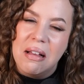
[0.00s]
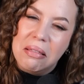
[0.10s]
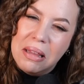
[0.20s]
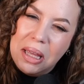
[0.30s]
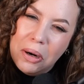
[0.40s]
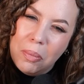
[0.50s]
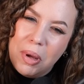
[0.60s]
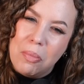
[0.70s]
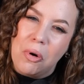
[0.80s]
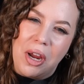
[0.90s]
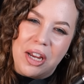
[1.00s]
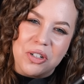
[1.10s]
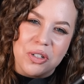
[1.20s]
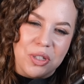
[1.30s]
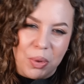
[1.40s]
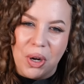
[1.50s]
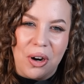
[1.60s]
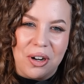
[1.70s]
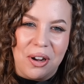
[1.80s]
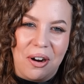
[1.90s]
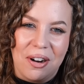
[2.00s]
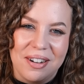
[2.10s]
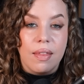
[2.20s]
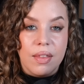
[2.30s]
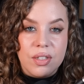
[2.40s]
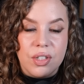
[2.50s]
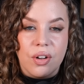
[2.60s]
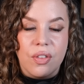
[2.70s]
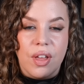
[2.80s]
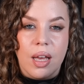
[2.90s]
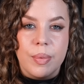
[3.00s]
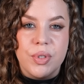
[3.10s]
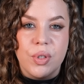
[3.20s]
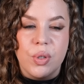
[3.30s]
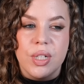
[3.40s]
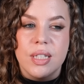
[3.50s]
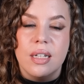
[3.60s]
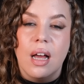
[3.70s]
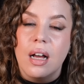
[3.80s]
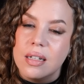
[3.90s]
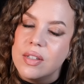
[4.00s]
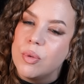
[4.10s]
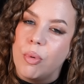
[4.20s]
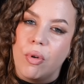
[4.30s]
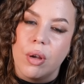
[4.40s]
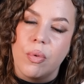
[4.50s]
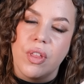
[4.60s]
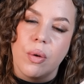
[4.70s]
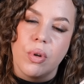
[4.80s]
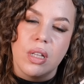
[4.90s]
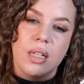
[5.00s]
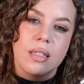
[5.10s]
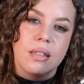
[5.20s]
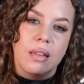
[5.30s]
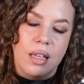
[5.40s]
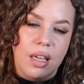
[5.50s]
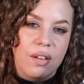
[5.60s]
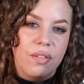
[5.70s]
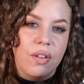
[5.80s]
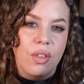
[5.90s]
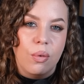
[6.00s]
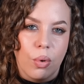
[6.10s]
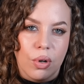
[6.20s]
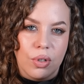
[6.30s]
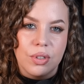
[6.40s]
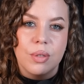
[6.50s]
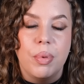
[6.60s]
a little bit more anxious than we already are. And this year, they absolutely did not disappoint when they released Leave the World